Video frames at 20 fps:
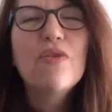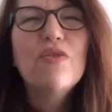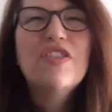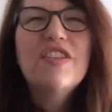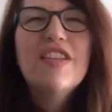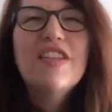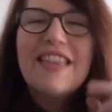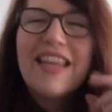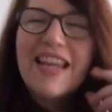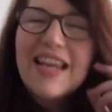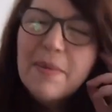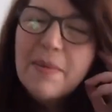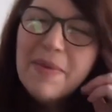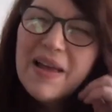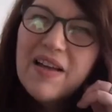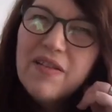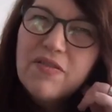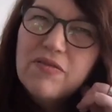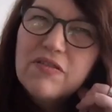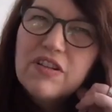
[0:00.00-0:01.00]
the thing
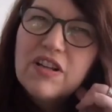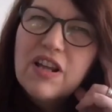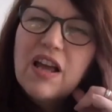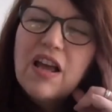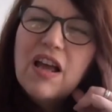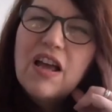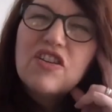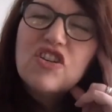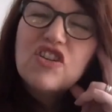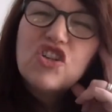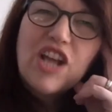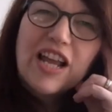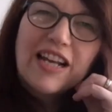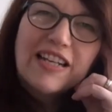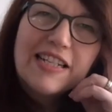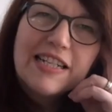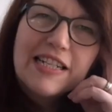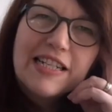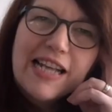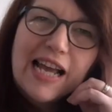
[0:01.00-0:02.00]
about
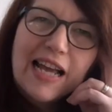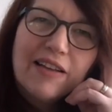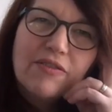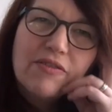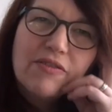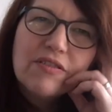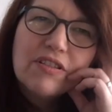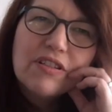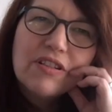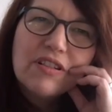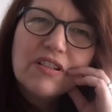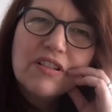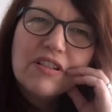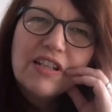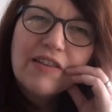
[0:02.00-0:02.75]
shanty towns and